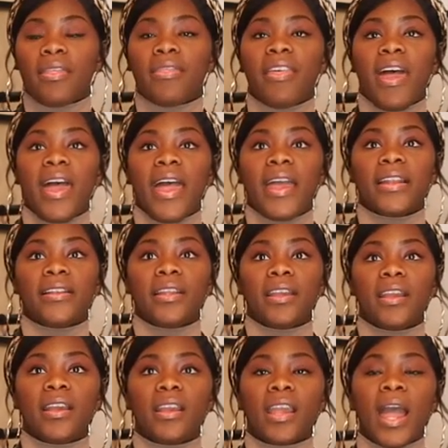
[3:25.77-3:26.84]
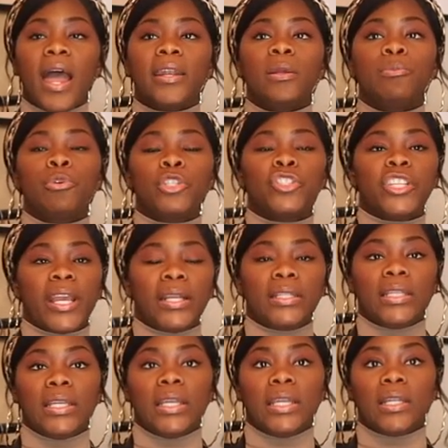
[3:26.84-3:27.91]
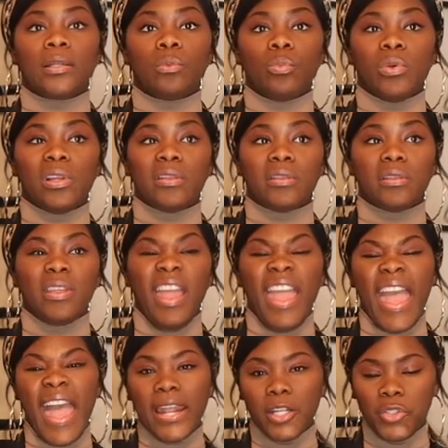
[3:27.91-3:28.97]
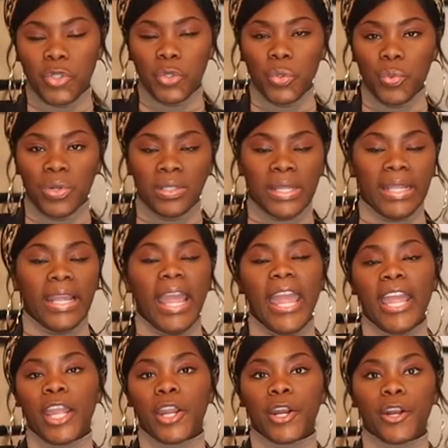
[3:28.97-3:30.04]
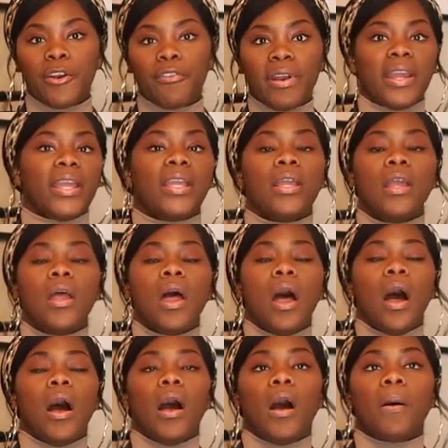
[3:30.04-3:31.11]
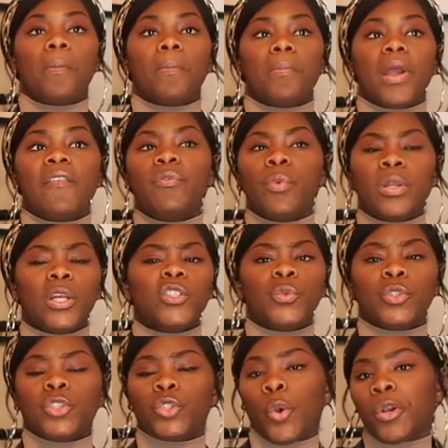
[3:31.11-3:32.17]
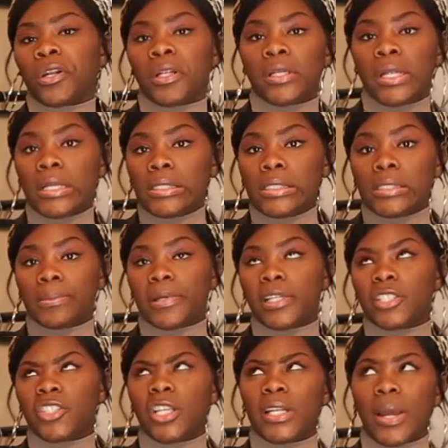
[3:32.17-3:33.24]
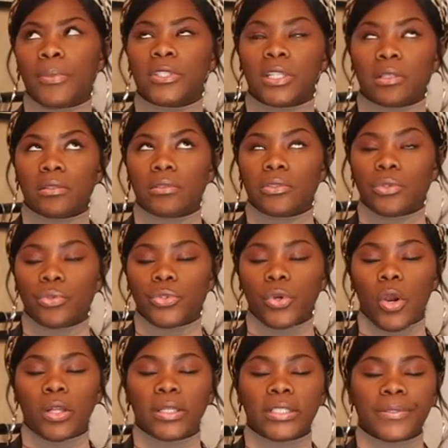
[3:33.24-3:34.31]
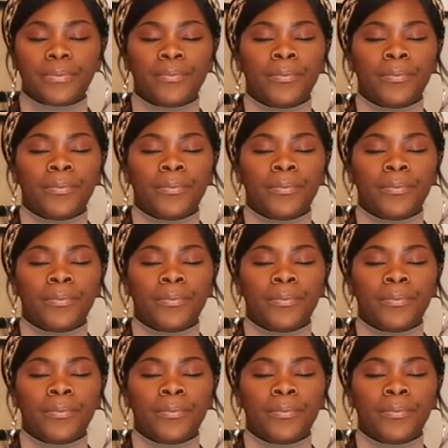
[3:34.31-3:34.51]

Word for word: that kind of projected with attitude and like anger, right? Um, everyone else was shorter than us, but she and I was the two tallest.